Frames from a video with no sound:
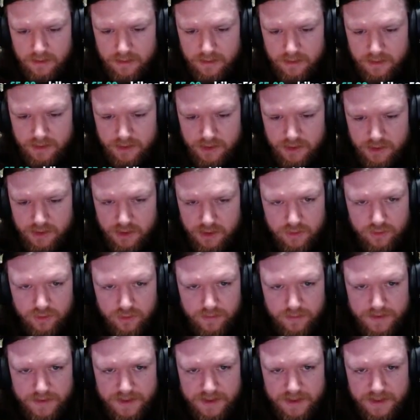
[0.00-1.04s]
shock
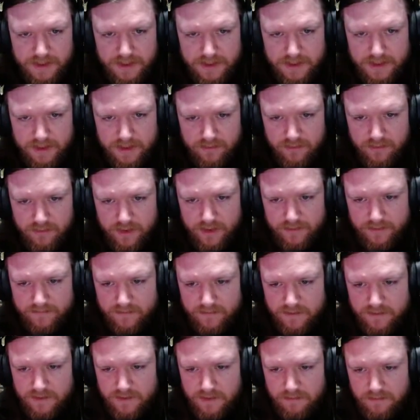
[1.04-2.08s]
troops need to get ready for
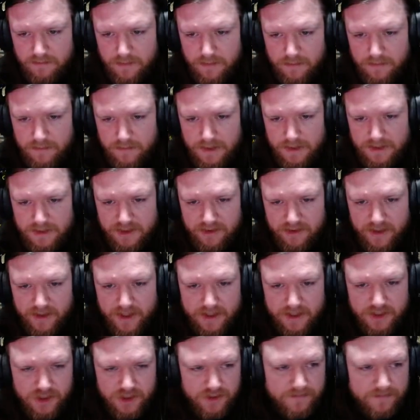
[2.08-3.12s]
some military
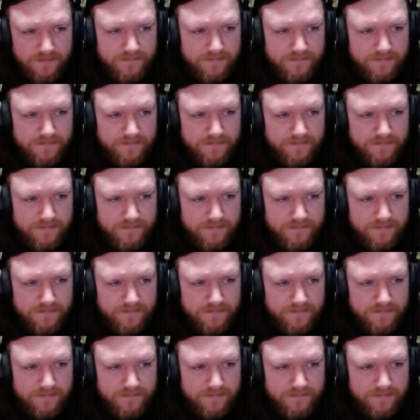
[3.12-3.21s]
action.